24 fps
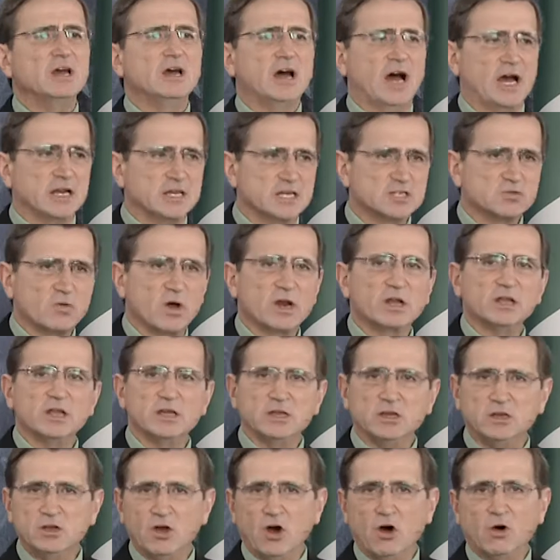I just want to let
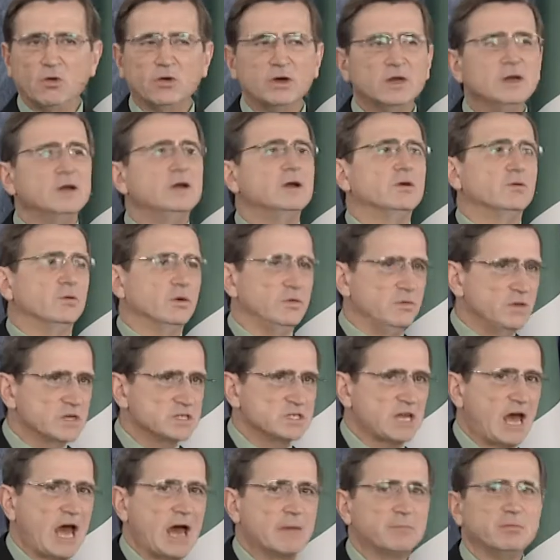you know when this
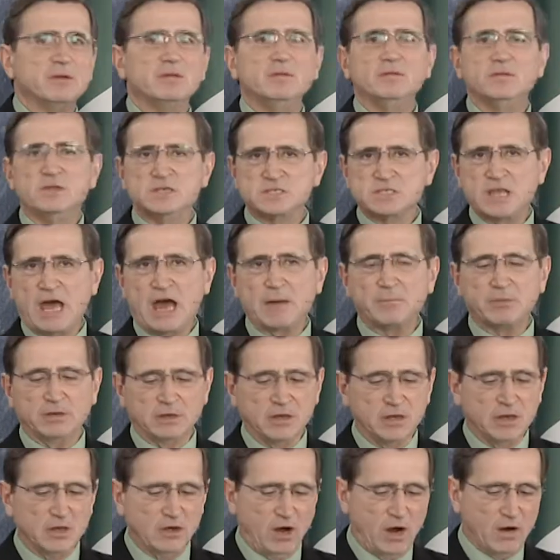happened.
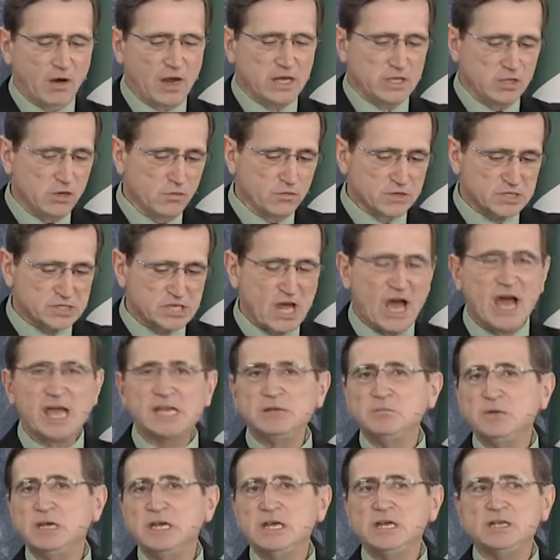All right, you've assigned
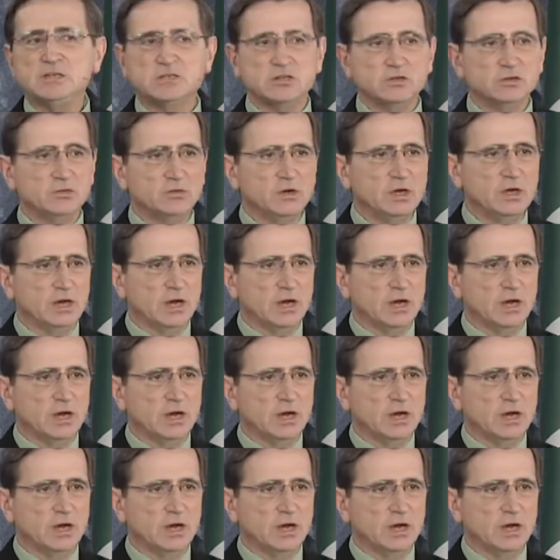me to